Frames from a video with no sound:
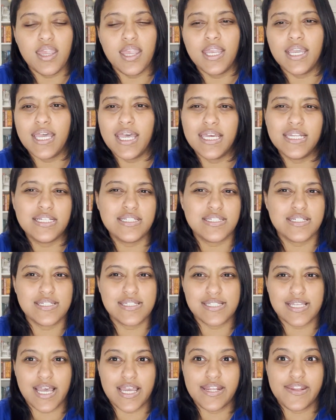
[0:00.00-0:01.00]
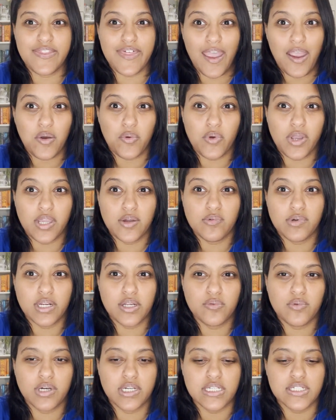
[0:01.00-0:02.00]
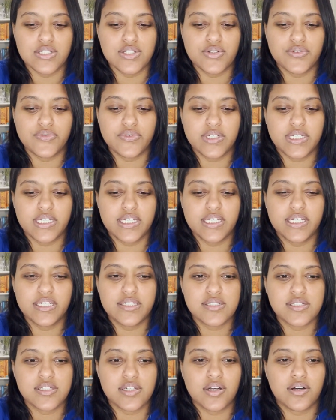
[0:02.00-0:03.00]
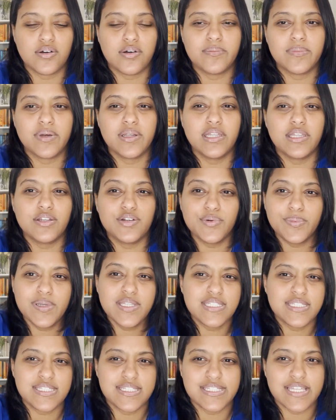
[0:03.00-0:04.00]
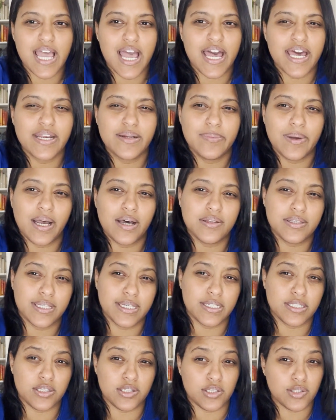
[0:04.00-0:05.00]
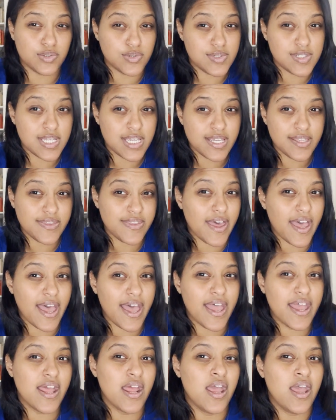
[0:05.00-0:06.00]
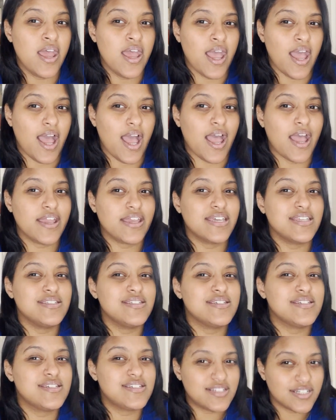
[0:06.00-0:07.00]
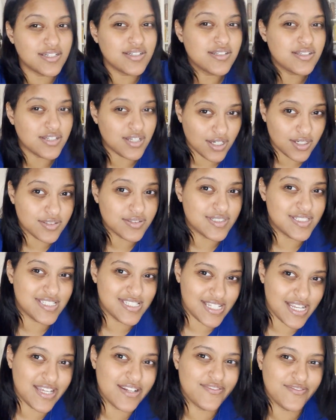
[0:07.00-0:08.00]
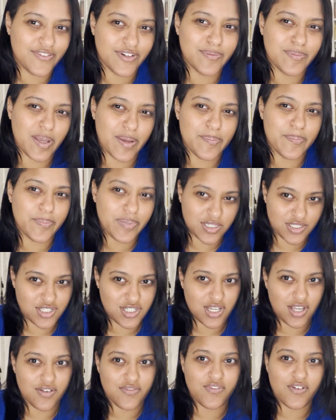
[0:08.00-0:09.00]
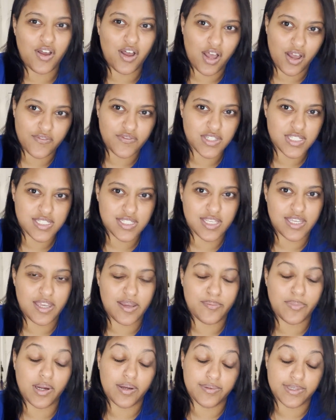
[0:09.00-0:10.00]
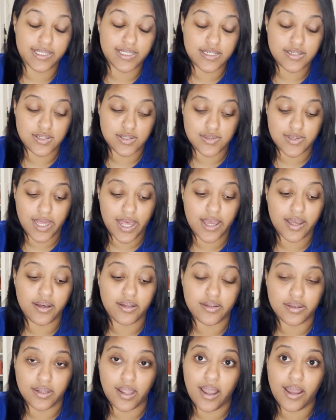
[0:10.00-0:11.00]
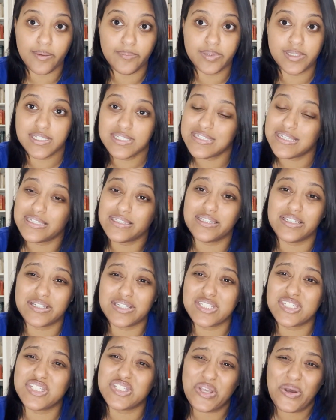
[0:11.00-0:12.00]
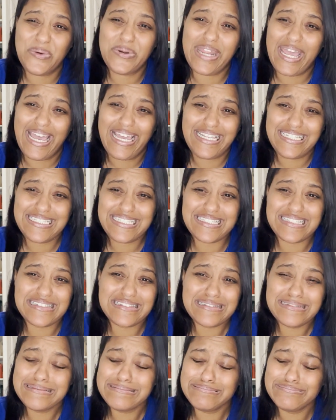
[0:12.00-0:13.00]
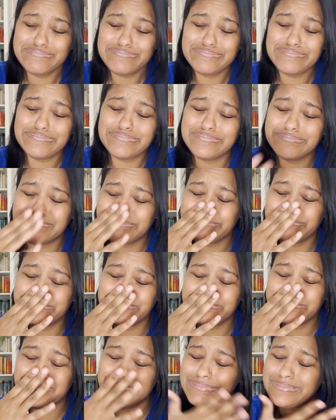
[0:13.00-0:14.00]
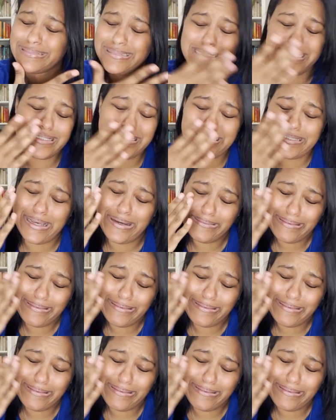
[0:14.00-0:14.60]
kind of decide that way what I wanted to read. So I'm a little bit sad about like losing that. I can still go and stand in front of my bookshelf, obviously. I'm probably gonna do that a lot because it looks so nice, just so